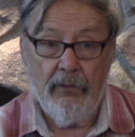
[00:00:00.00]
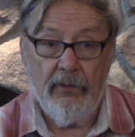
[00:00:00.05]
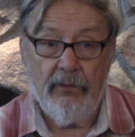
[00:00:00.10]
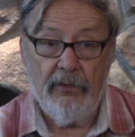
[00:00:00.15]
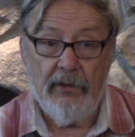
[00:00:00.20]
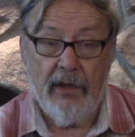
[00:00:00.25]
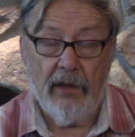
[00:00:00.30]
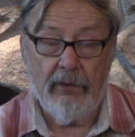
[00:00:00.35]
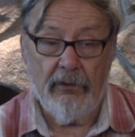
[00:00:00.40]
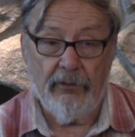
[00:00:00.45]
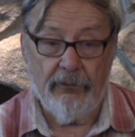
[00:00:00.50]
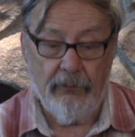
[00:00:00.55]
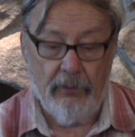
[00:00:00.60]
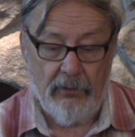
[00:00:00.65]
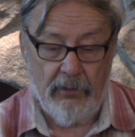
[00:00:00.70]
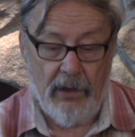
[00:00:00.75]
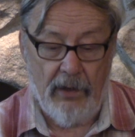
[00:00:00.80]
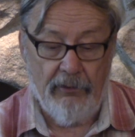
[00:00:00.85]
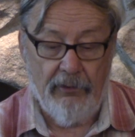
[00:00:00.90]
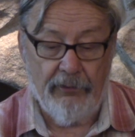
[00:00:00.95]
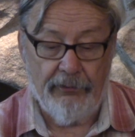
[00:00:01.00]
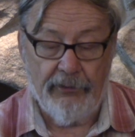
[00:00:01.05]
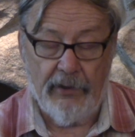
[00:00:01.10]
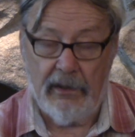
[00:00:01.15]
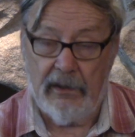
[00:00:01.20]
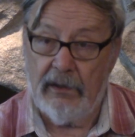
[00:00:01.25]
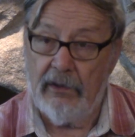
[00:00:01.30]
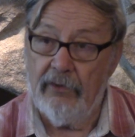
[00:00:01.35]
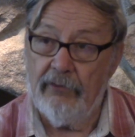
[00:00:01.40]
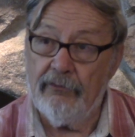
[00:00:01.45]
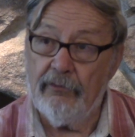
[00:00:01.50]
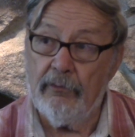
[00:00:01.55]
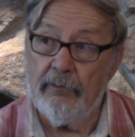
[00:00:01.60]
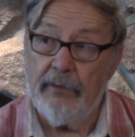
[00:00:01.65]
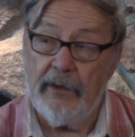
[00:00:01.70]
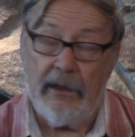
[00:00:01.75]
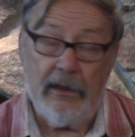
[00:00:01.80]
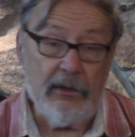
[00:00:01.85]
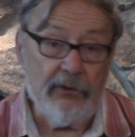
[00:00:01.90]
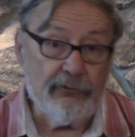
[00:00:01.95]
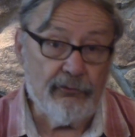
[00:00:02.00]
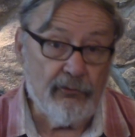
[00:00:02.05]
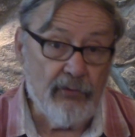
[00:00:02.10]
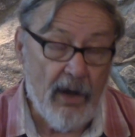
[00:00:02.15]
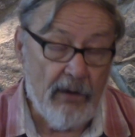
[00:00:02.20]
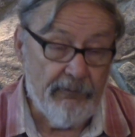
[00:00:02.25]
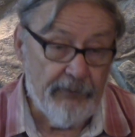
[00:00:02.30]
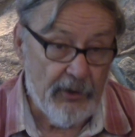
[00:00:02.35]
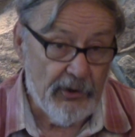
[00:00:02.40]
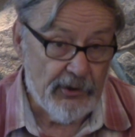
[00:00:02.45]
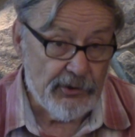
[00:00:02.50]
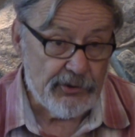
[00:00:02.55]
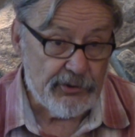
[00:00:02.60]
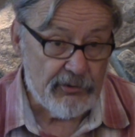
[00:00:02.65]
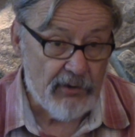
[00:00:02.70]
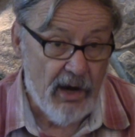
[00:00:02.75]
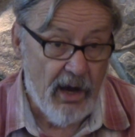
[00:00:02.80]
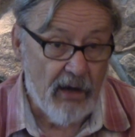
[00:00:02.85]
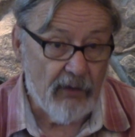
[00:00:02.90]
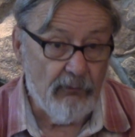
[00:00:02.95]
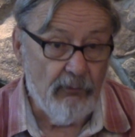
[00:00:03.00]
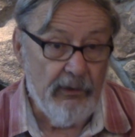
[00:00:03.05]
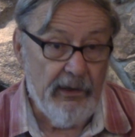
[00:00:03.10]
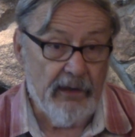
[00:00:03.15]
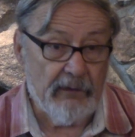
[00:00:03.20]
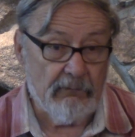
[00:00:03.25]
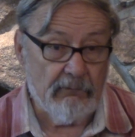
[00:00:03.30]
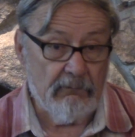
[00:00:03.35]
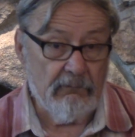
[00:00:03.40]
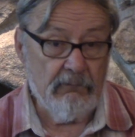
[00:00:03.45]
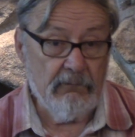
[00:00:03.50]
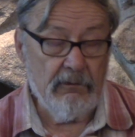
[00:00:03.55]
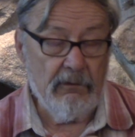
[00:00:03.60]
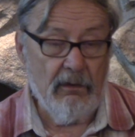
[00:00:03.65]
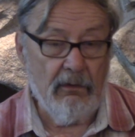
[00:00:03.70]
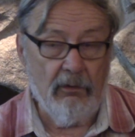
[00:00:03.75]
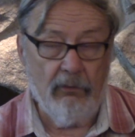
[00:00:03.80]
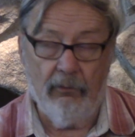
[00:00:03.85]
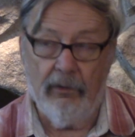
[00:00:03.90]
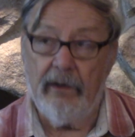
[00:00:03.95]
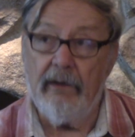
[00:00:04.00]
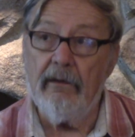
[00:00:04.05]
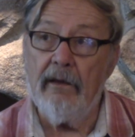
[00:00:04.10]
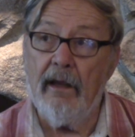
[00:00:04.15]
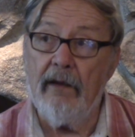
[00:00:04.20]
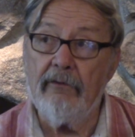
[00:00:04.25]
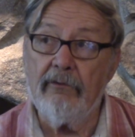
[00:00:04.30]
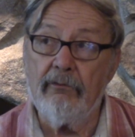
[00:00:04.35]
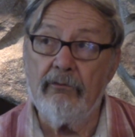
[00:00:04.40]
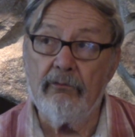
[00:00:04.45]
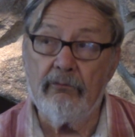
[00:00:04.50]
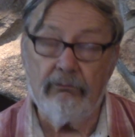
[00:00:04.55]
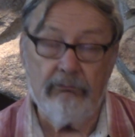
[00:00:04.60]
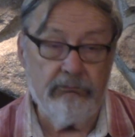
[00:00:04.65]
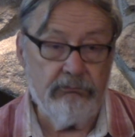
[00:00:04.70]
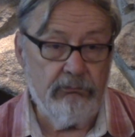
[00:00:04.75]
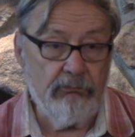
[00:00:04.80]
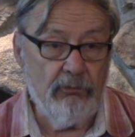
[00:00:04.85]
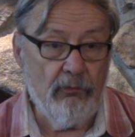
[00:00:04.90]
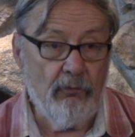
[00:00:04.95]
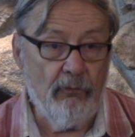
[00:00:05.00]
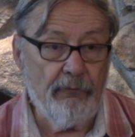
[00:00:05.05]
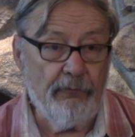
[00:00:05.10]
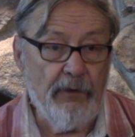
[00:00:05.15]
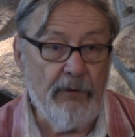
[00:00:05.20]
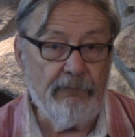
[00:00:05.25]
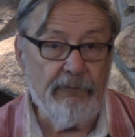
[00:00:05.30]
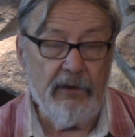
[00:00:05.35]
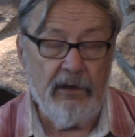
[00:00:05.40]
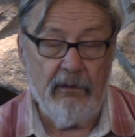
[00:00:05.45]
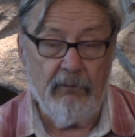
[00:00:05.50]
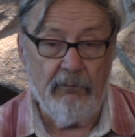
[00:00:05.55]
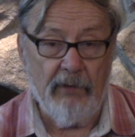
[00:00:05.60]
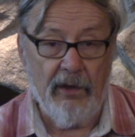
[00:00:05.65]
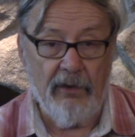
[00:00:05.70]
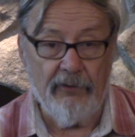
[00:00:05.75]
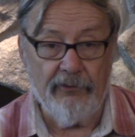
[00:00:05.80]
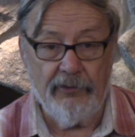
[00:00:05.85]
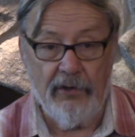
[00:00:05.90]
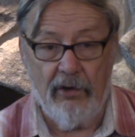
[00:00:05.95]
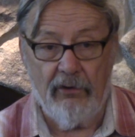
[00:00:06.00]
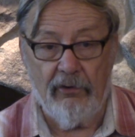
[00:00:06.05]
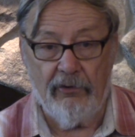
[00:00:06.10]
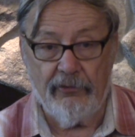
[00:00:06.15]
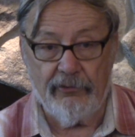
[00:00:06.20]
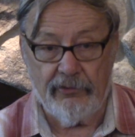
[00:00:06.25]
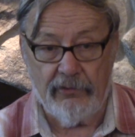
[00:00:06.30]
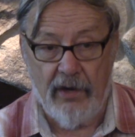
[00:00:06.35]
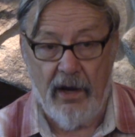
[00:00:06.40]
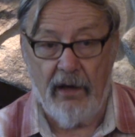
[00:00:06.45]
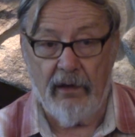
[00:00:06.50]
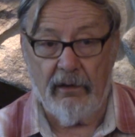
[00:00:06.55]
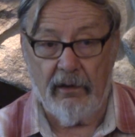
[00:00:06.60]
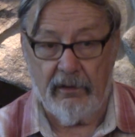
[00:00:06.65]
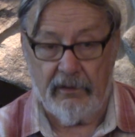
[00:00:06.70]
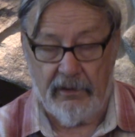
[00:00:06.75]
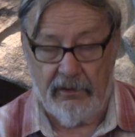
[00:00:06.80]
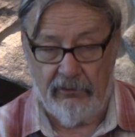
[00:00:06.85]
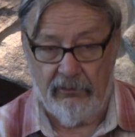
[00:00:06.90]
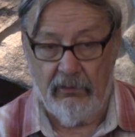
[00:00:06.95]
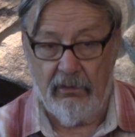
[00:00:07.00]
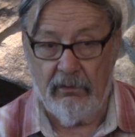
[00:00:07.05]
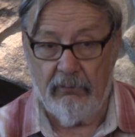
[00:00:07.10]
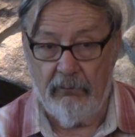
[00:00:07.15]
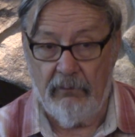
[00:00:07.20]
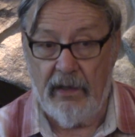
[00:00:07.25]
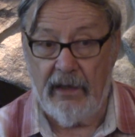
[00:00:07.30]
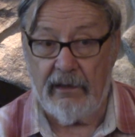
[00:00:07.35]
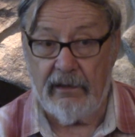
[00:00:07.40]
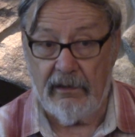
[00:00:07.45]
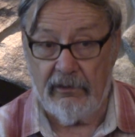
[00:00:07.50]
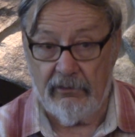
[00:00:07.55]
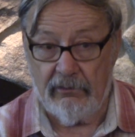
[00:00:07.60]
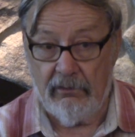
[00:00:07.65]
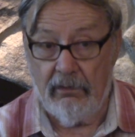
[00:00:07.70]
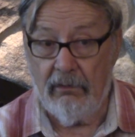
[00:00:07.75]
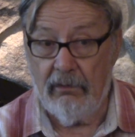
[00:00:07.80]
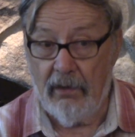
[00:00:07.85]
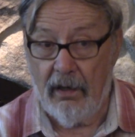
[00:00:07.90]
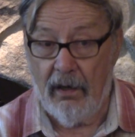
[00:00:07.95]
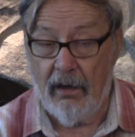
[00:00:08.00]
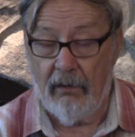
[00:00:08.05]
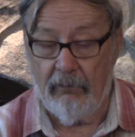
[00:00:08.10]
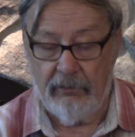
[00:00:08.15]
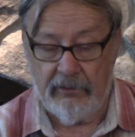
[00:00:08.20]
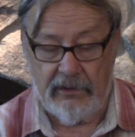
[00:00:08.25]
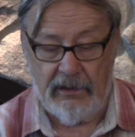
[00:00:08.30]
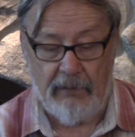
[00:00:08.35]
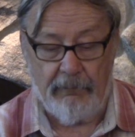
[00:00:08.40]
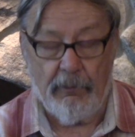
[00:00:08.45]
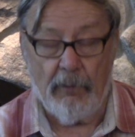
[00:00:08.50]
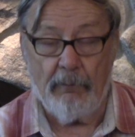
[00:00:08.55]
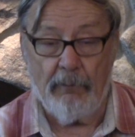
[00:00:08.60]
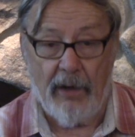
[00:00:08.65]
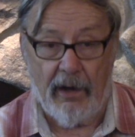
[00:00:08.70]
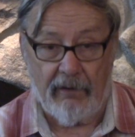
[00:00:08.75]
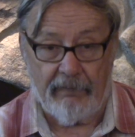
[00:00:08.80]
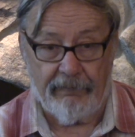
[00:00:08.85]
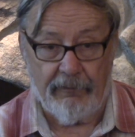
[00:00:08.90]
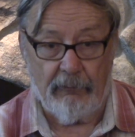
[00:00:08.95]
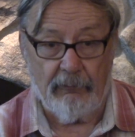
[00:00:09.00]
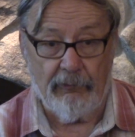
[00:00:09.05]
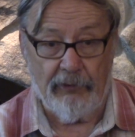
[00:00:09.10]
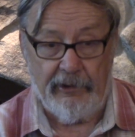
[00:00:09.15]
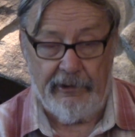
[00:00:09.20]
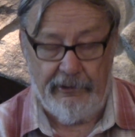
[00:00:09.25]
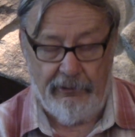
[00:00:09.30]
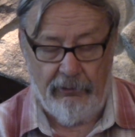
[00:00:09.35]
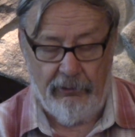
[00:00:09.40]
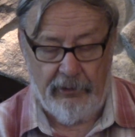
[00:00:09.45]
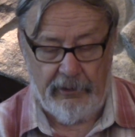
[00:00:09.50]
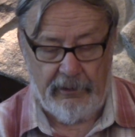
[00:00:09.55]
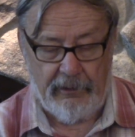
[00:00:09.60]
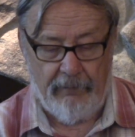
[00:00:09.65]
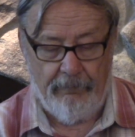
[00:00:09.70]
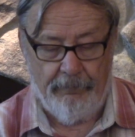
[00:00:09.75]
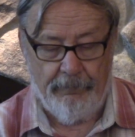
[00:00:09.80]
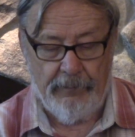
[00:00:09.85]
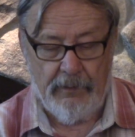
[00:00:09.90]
The other thing is, would be a very strong wind. You know, wind that's 15 miles an hour or stronger can make it, keep a buck from renewing it.